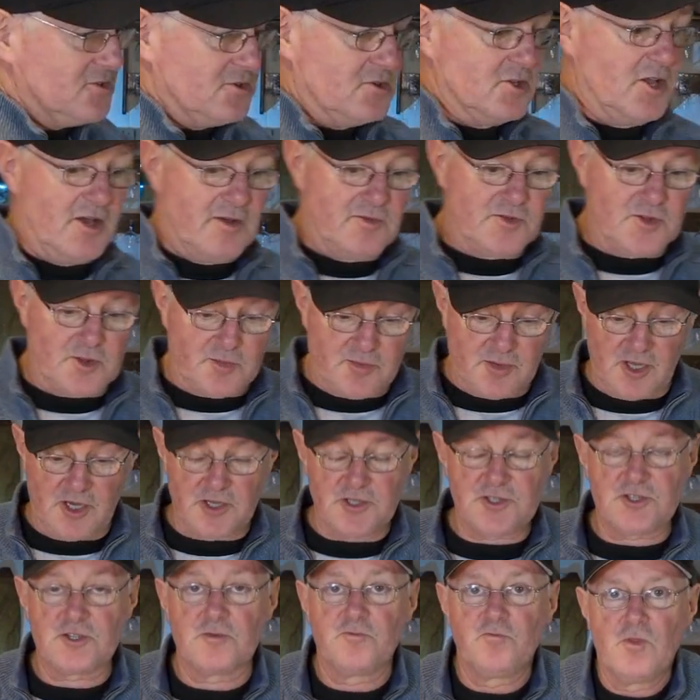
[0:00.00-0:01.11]
all over the
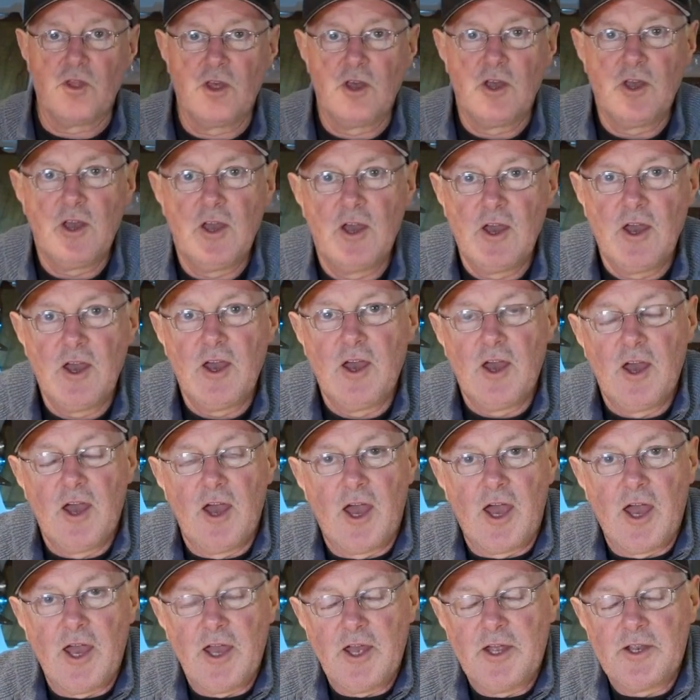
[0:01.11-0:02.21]
place
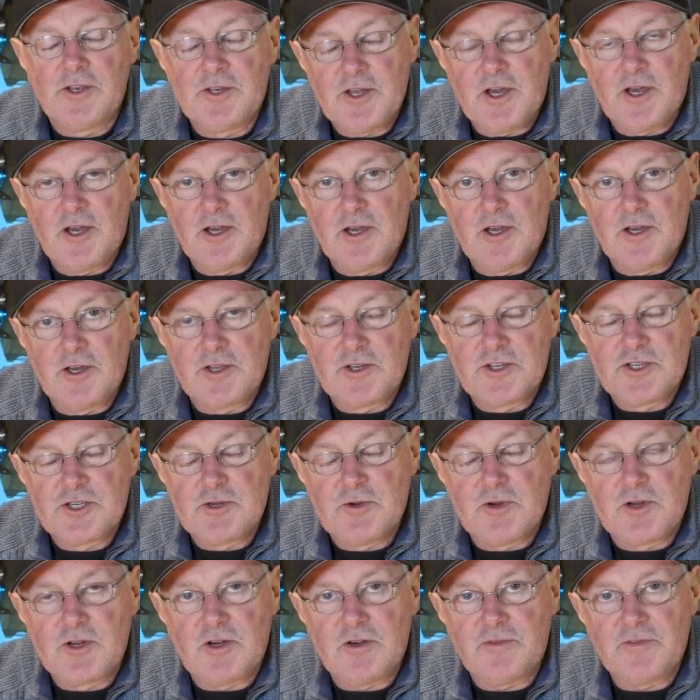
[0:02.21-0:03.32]
and do
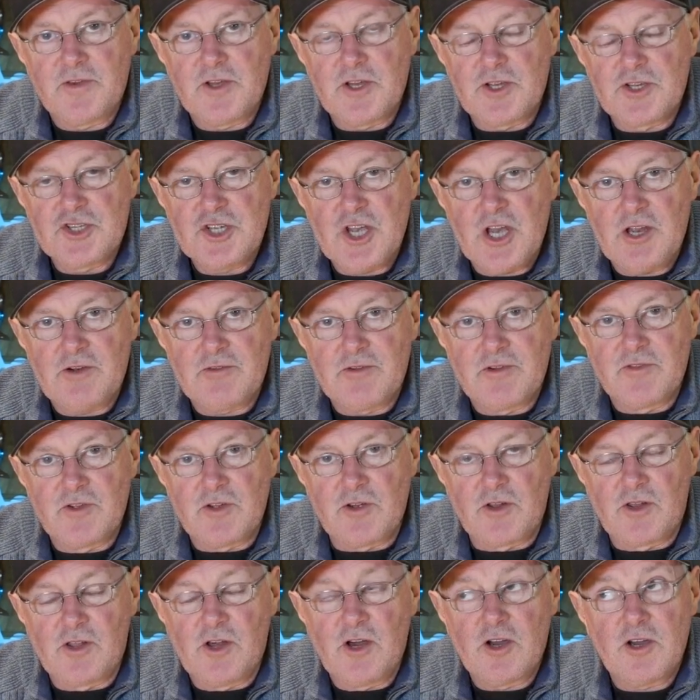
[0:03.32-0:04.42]
a coffee and chat review
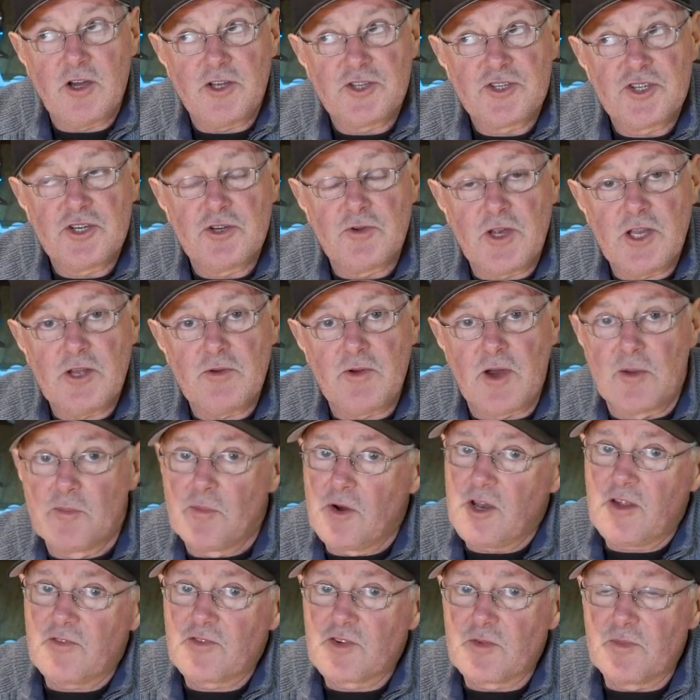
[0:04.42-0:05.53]
like I do anyway. It
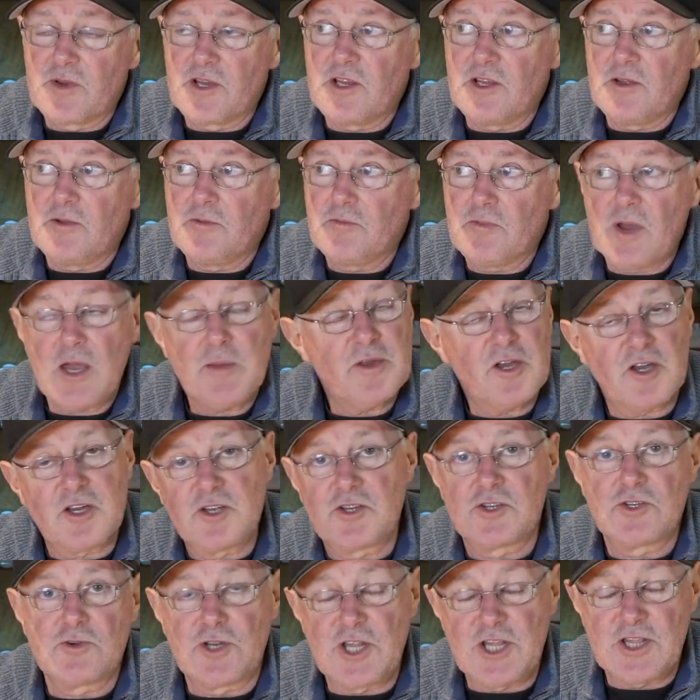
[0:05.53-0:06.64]
might have to be, maybe I can
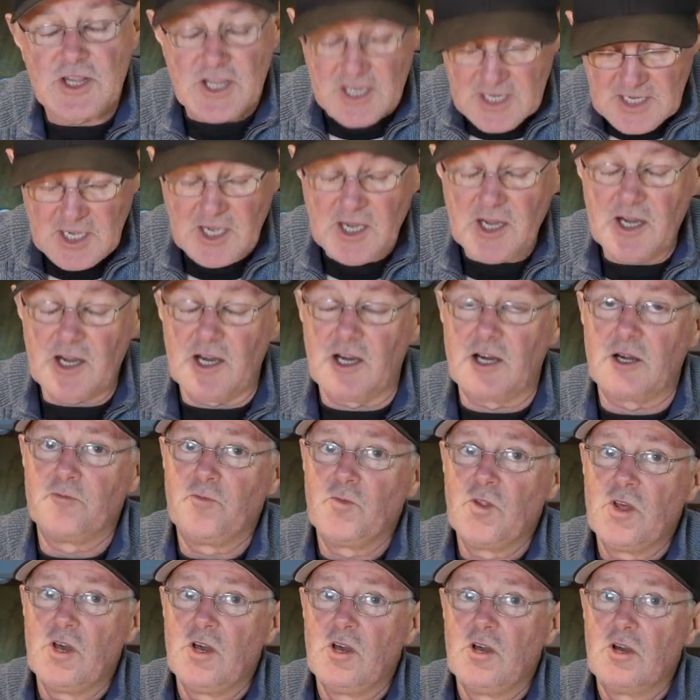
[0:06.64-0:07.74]
do it in the car
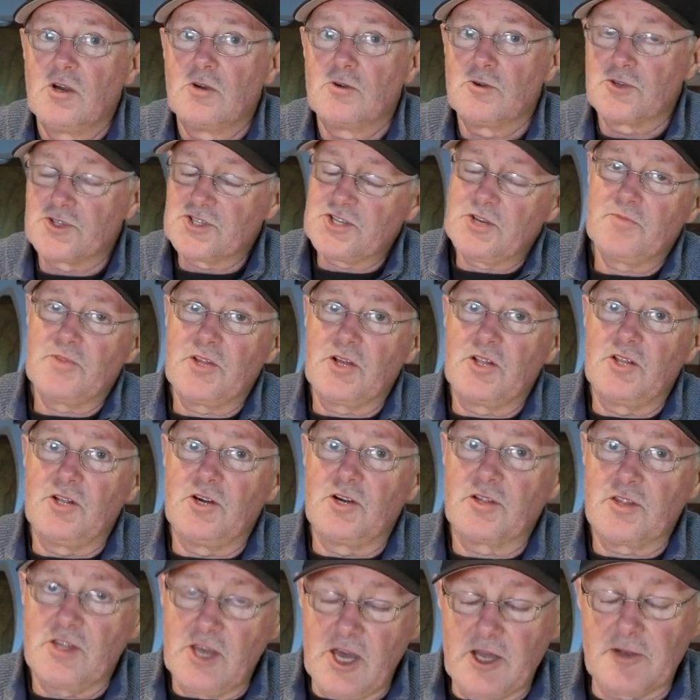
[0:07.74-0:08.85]
or something
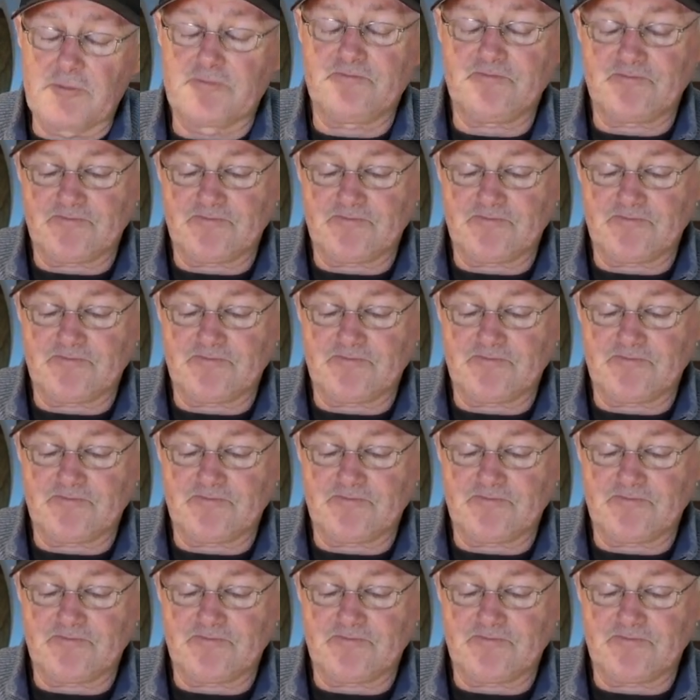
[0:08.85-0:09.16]
like that